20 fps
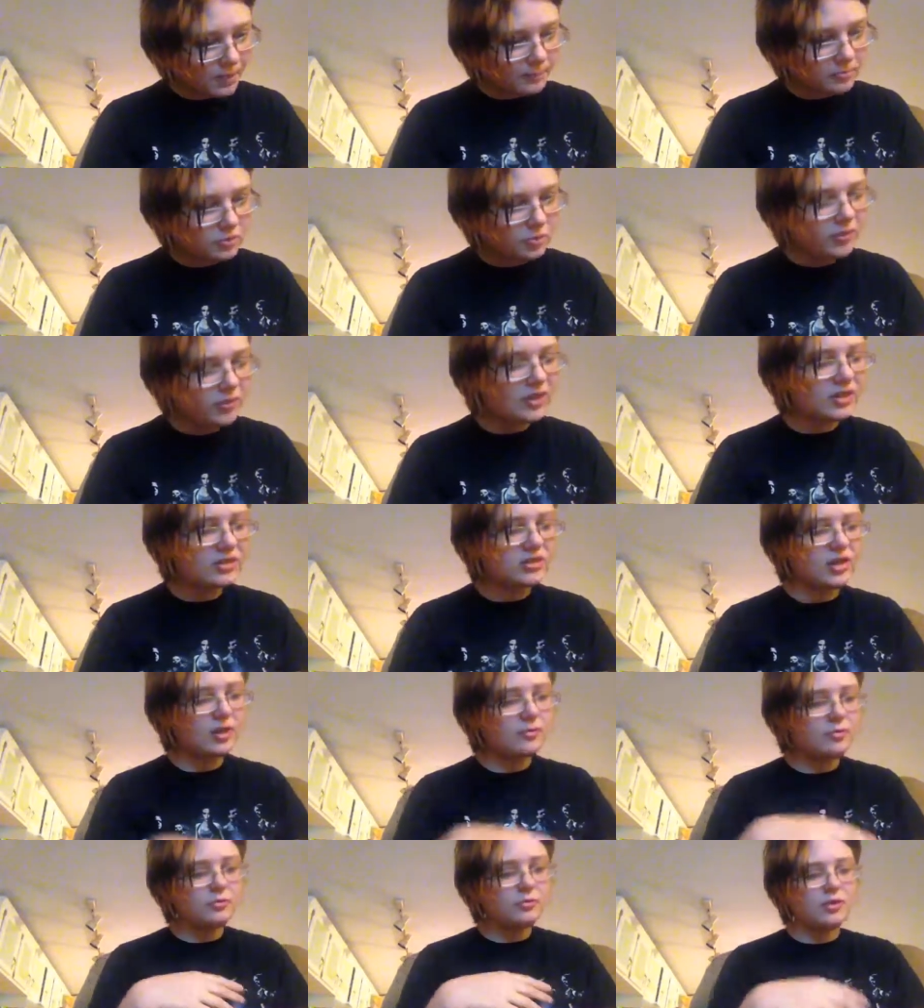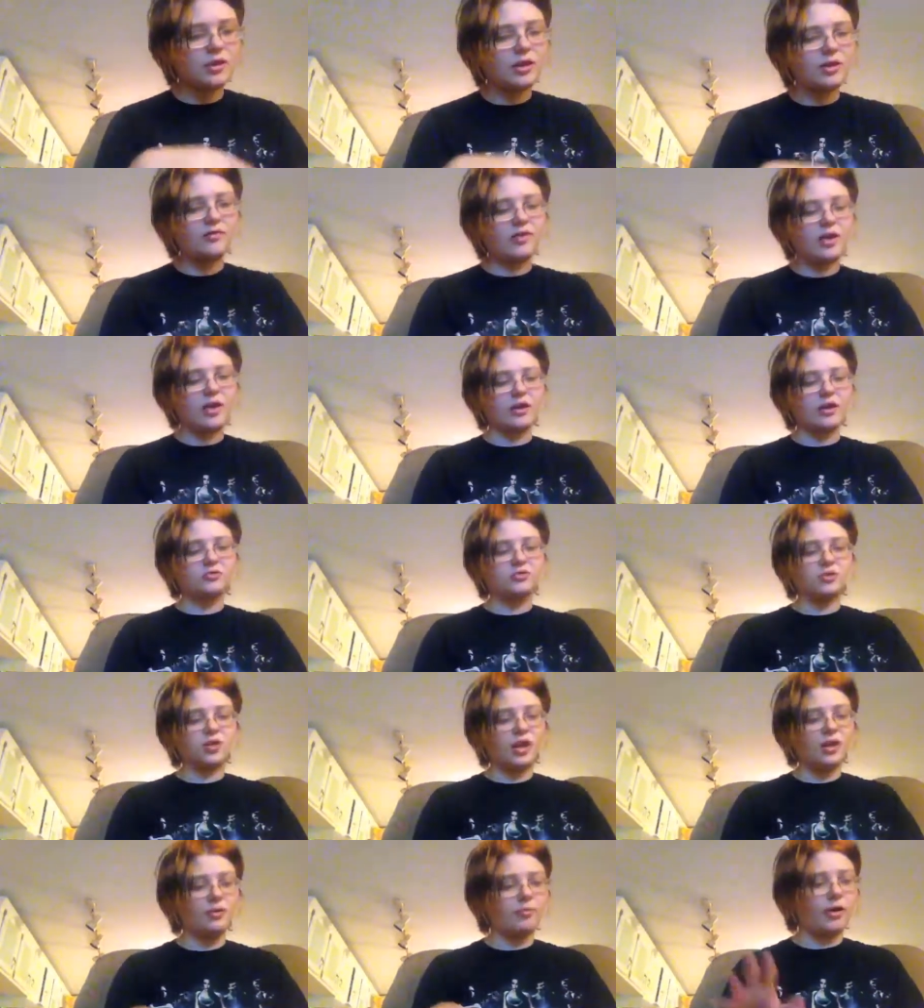So by the time the meeting of the
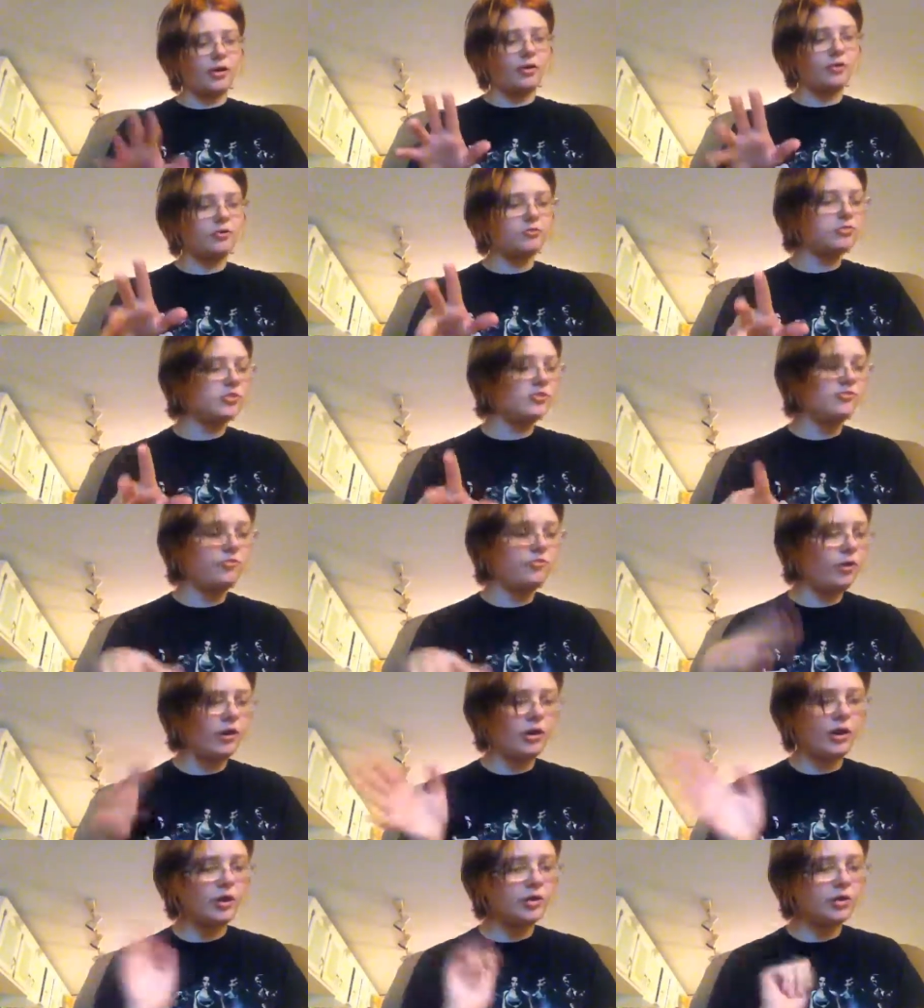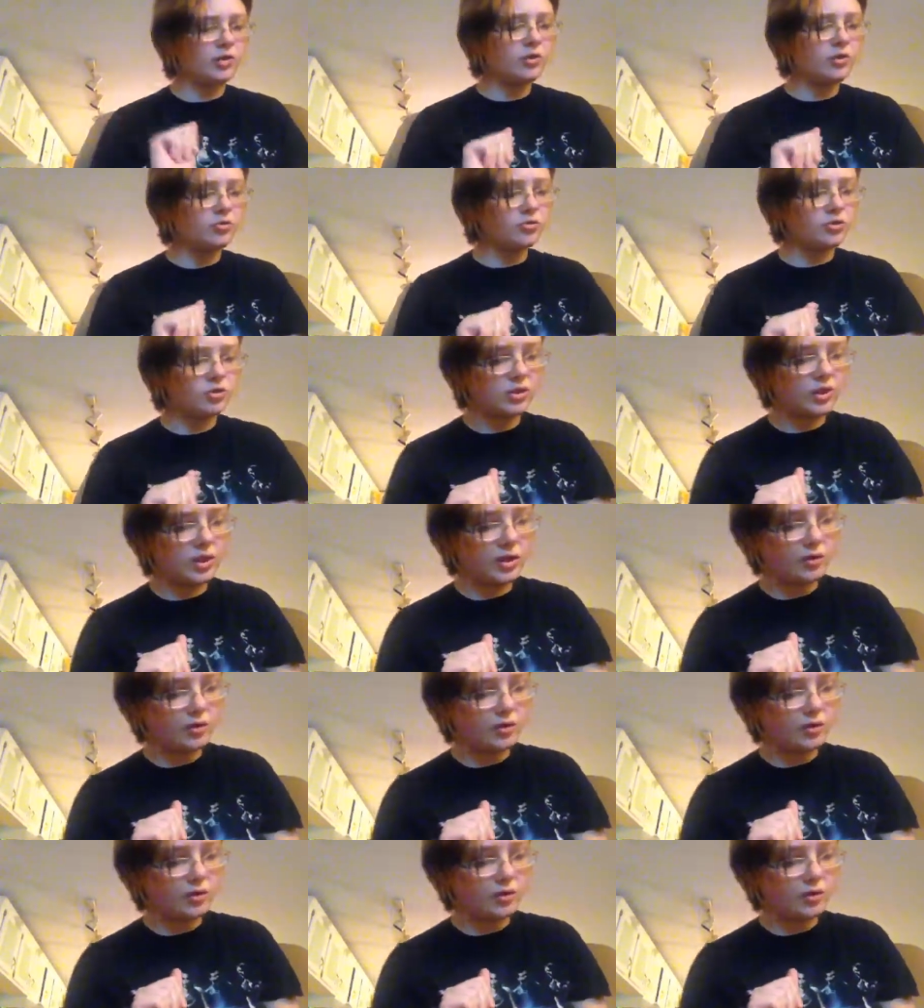council came round, it was a foregone conclusion that